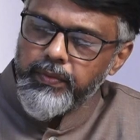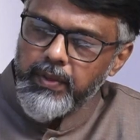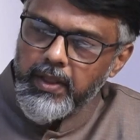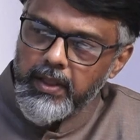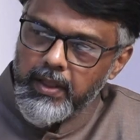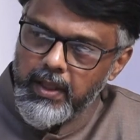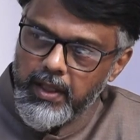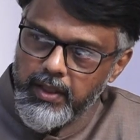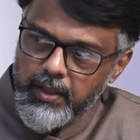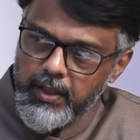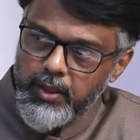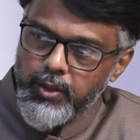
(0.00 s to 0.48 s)
the
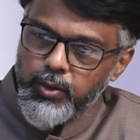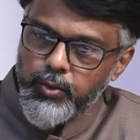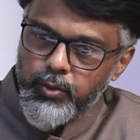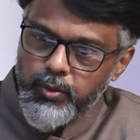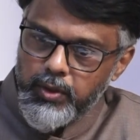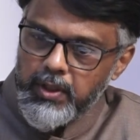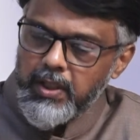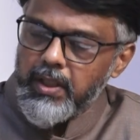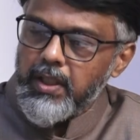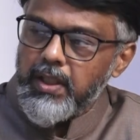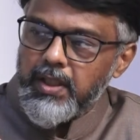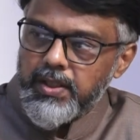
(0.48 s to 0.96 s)

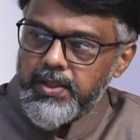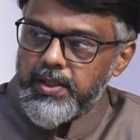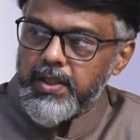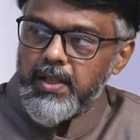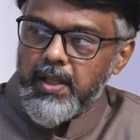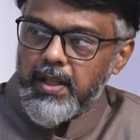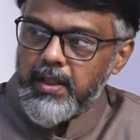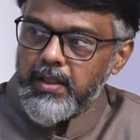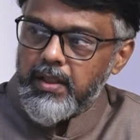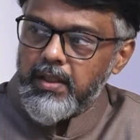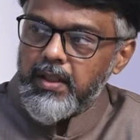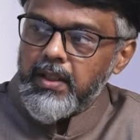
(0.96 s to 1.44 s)
1920
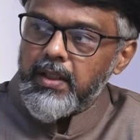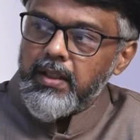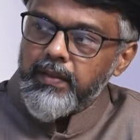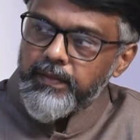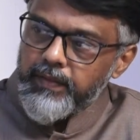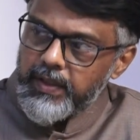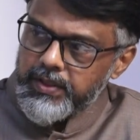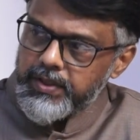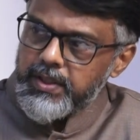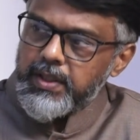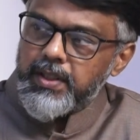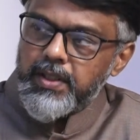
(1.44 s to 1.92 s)
incident
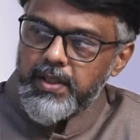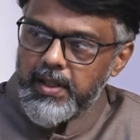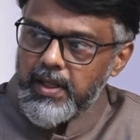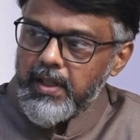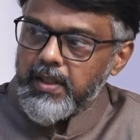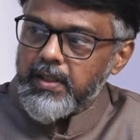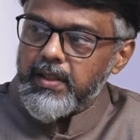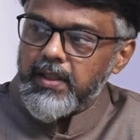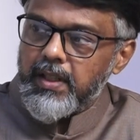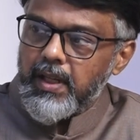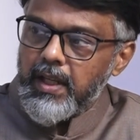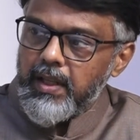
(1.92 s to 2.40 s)
was a
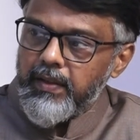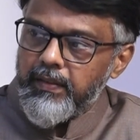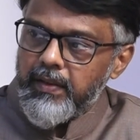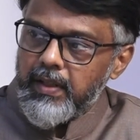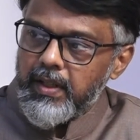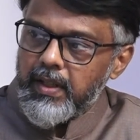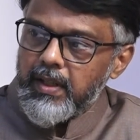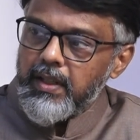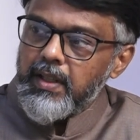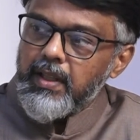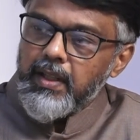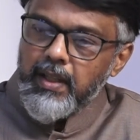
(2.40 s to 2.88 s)
truck
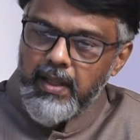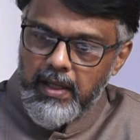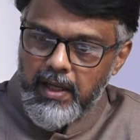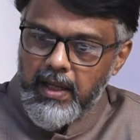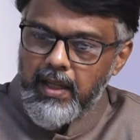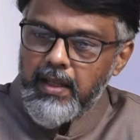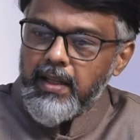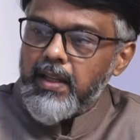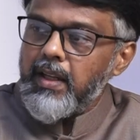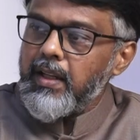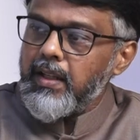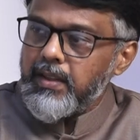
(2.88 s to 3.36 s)
driver
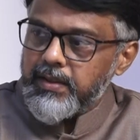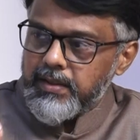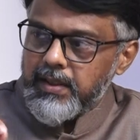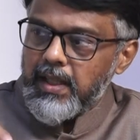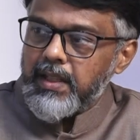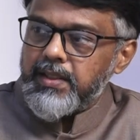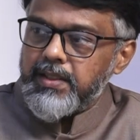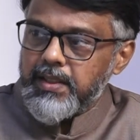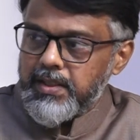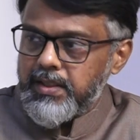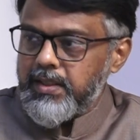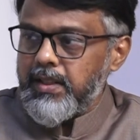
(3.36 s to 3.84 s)
and his
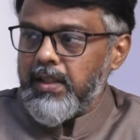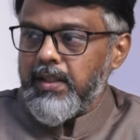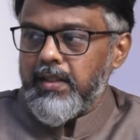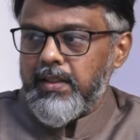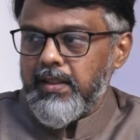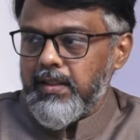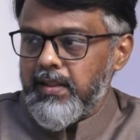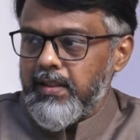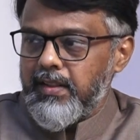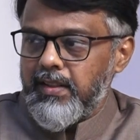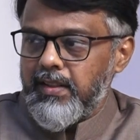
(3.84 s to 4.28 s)
assistant.